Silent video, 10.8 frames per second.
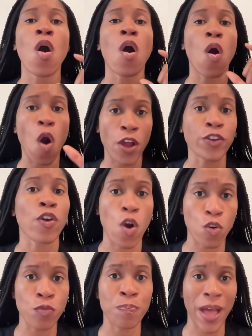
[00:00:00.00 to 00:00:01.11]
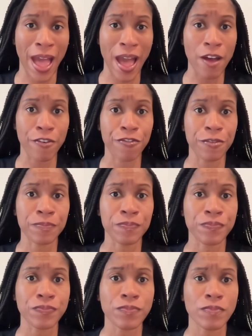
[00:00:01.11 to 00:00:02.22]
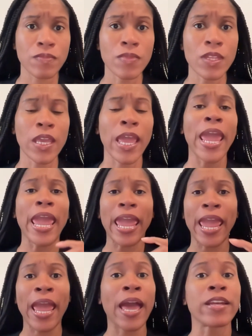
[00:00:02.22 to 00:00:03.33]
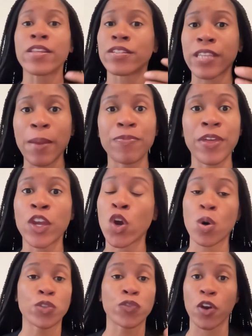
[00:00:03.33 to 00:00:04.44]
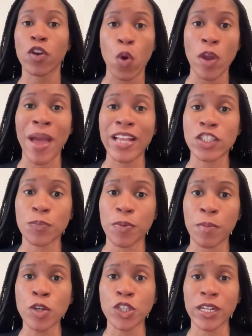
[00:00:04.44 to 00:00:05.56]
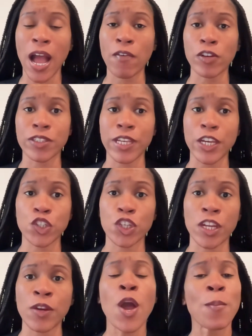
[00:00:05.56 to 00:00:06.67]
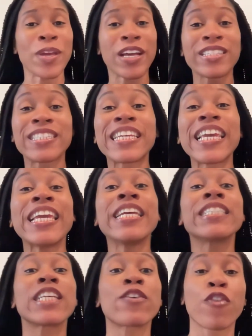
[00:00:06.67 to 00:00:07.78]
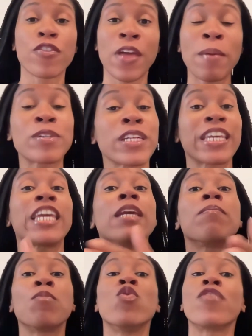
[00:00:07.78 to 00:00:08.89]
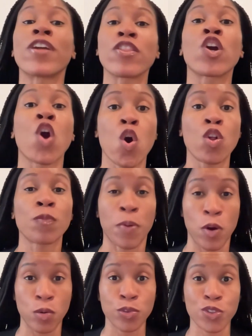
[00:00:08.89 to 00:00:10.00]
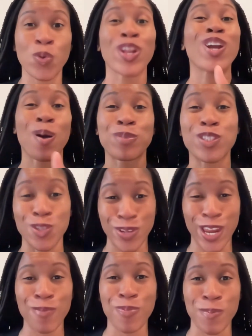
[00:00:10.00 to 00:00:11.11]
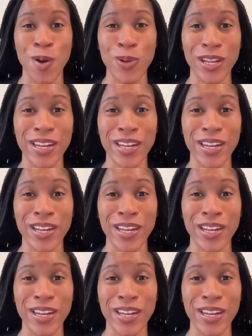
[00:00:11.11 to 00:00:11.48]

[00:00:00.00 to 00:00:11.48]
on your own behalf. And the same thing goes for going back to the promotion conversation, because it's easy for them to keep moving the goalposts when it comes to you getting promoted.